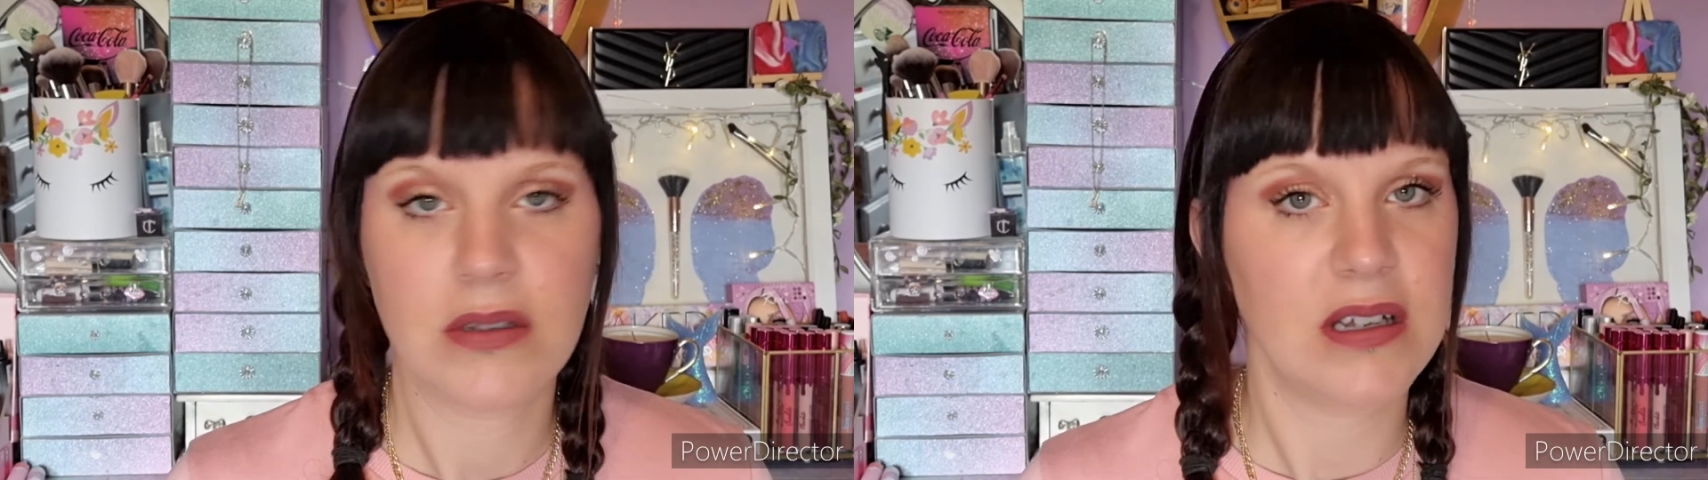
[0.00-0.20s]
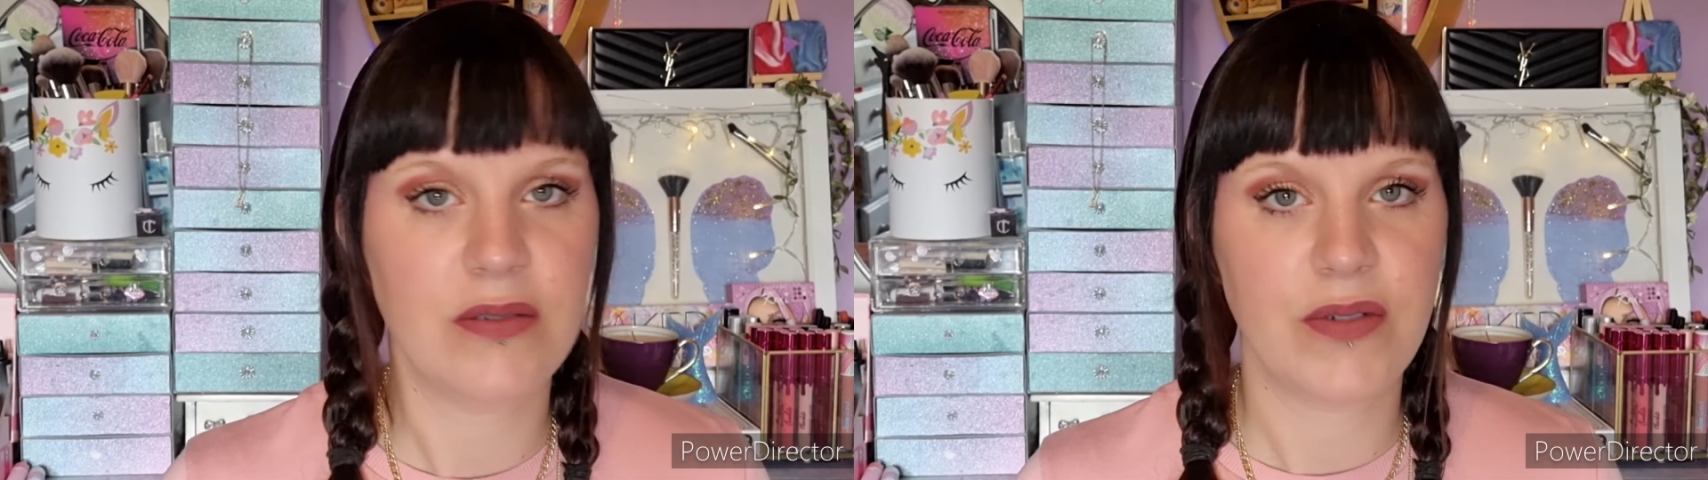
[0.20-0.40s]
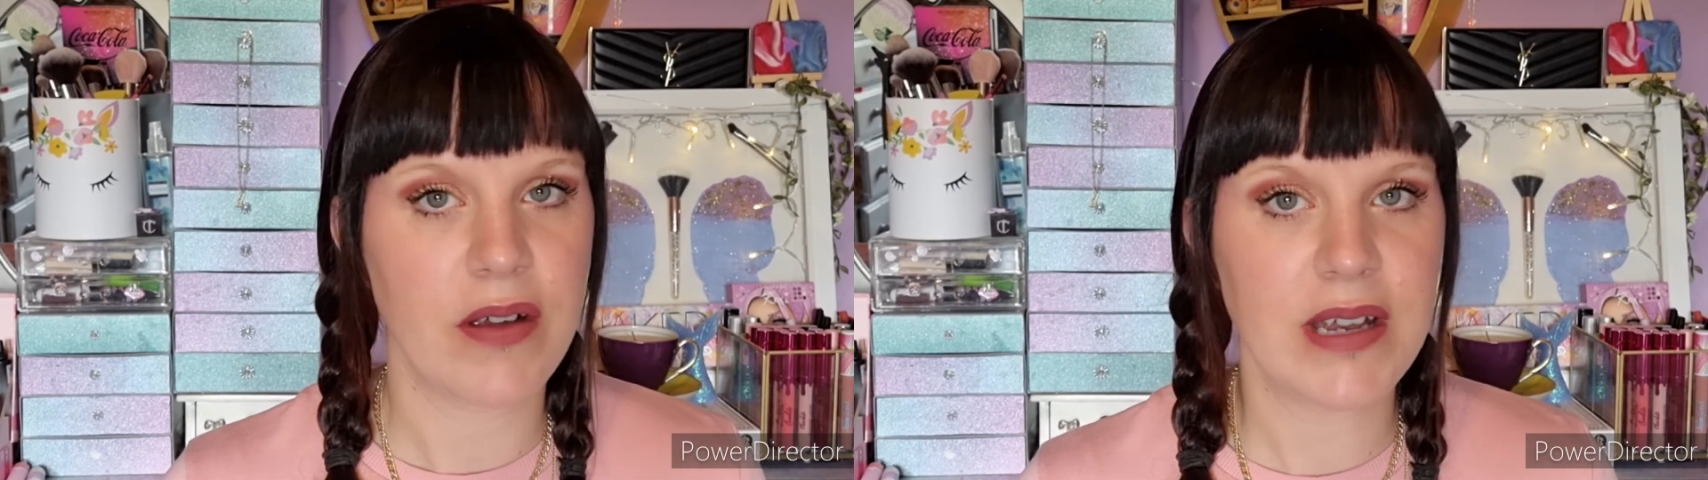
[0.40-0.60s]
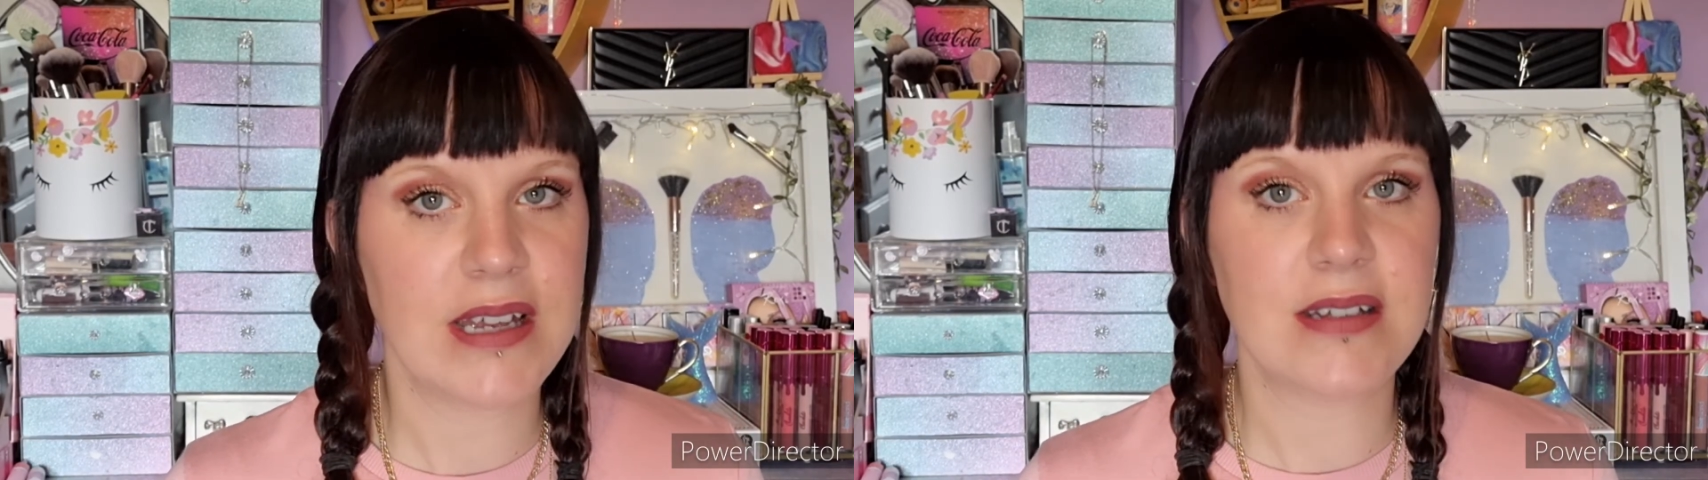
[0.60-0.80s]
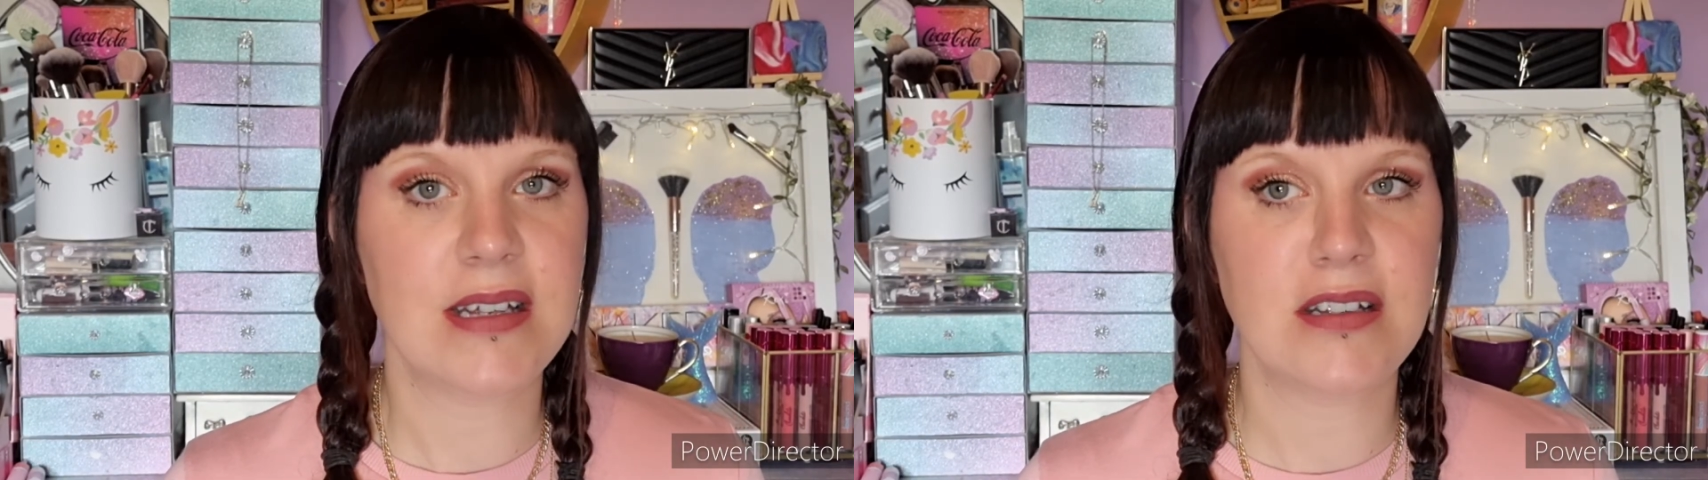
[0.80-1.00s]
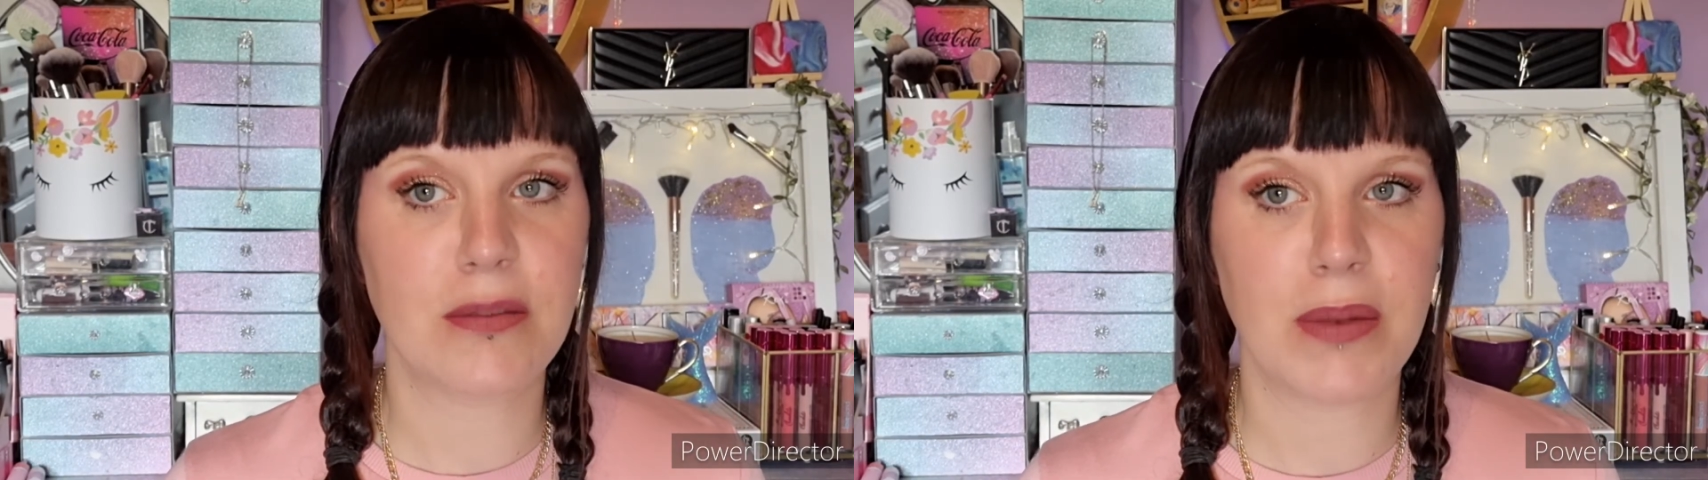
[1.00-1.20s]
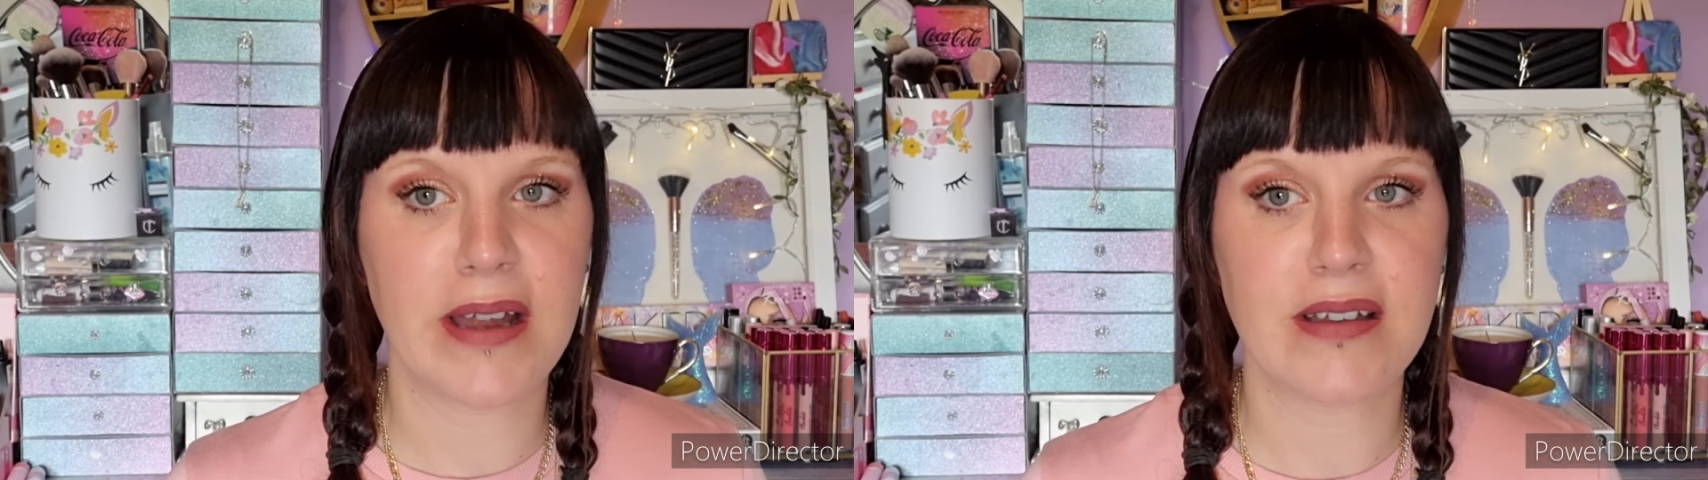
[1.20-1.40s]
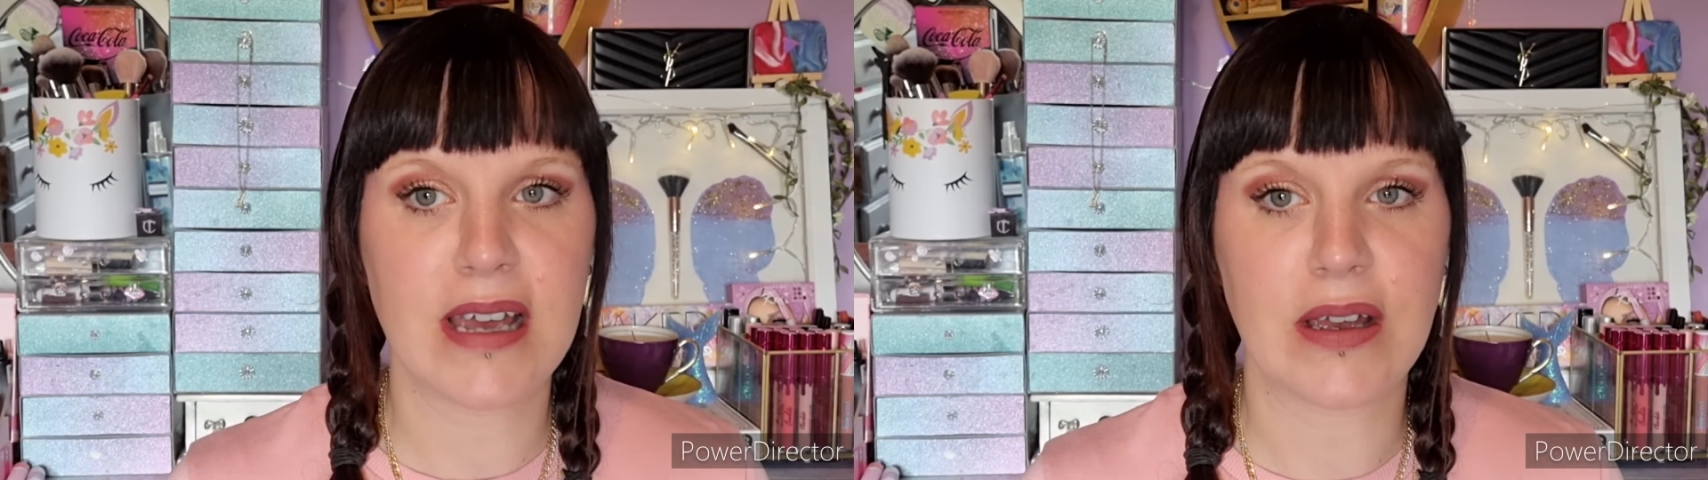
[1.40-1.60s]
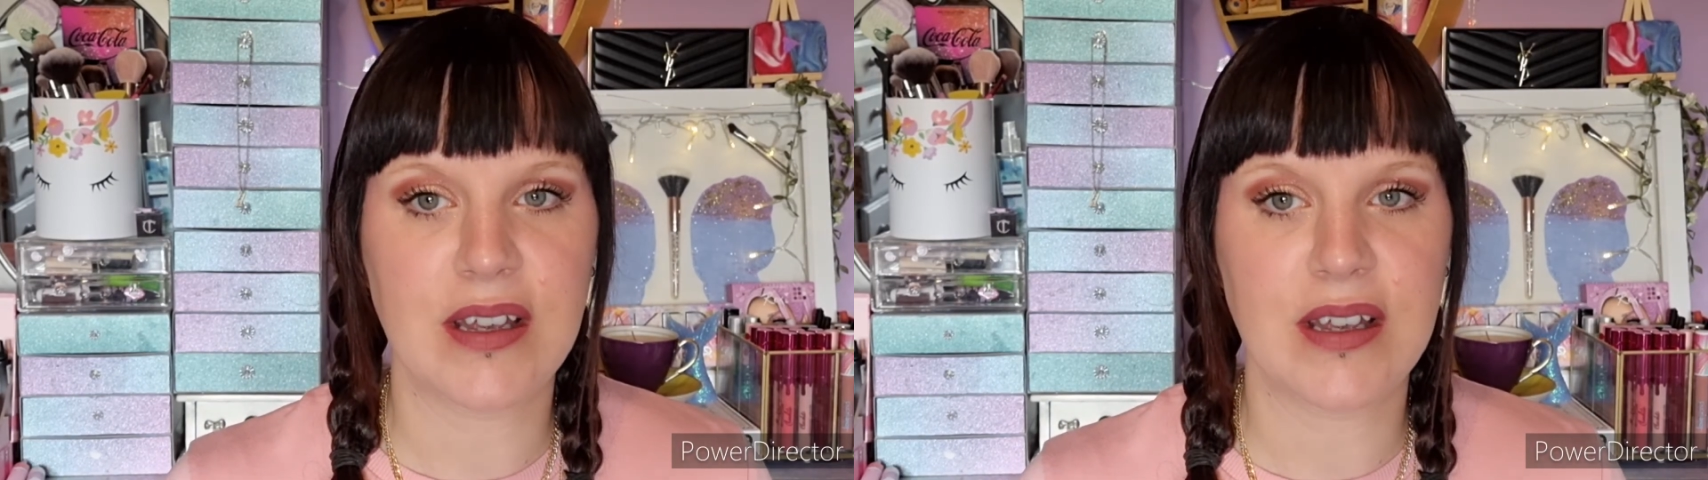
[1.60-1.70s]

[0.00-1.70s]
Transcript: it's very easy to blend out.